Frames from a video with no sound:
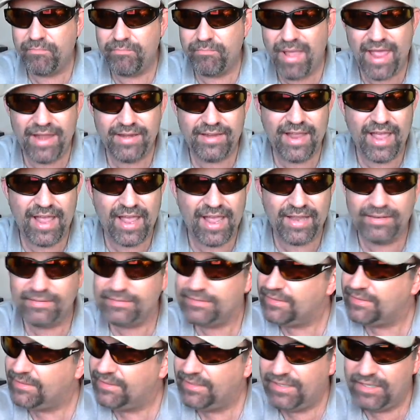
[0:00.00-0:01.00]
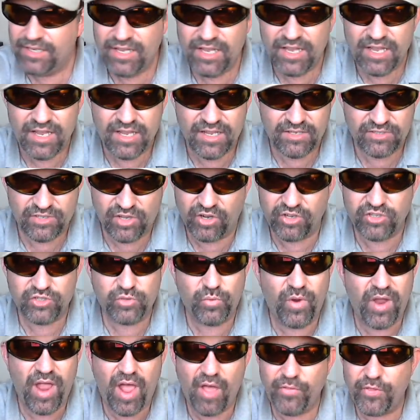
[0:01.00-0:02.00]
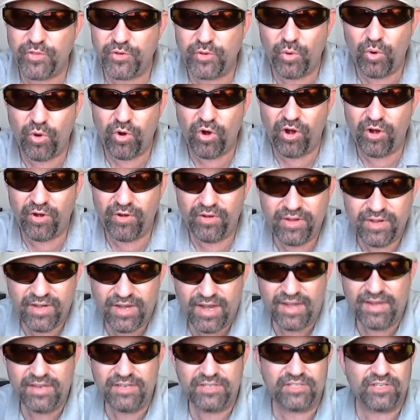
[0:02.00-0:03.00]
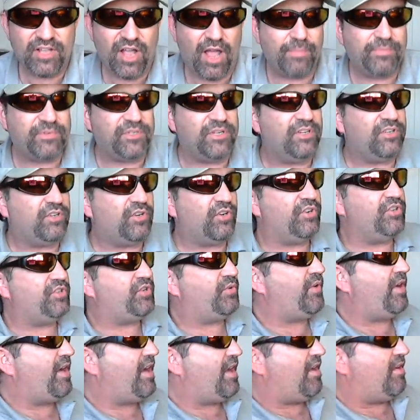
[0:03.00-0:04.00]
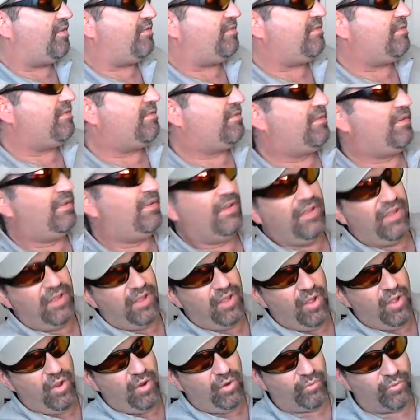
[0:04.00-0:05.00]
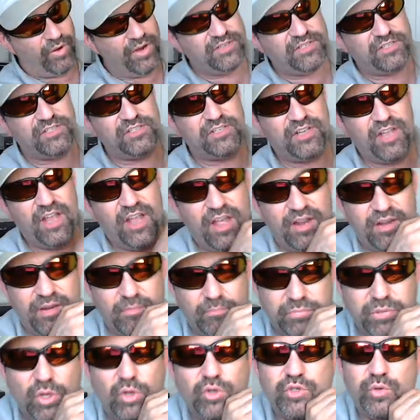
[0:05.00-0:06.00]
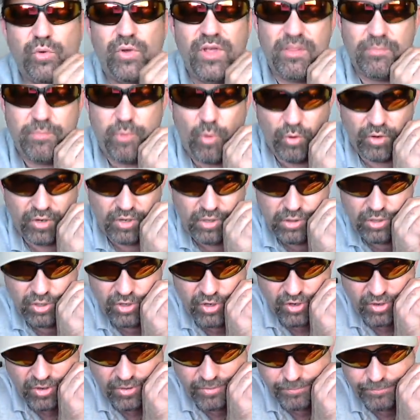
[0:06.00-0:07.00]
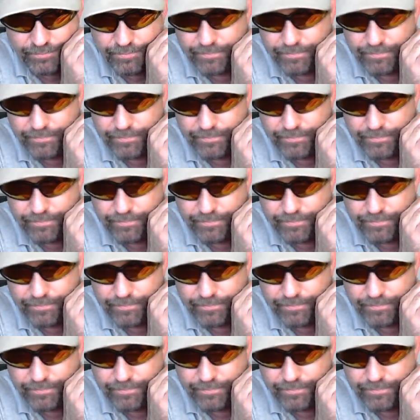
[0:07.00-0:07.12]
Bad guy is on his way out the door and he stops and he turns around, raises a gun and blows away the poor clerk.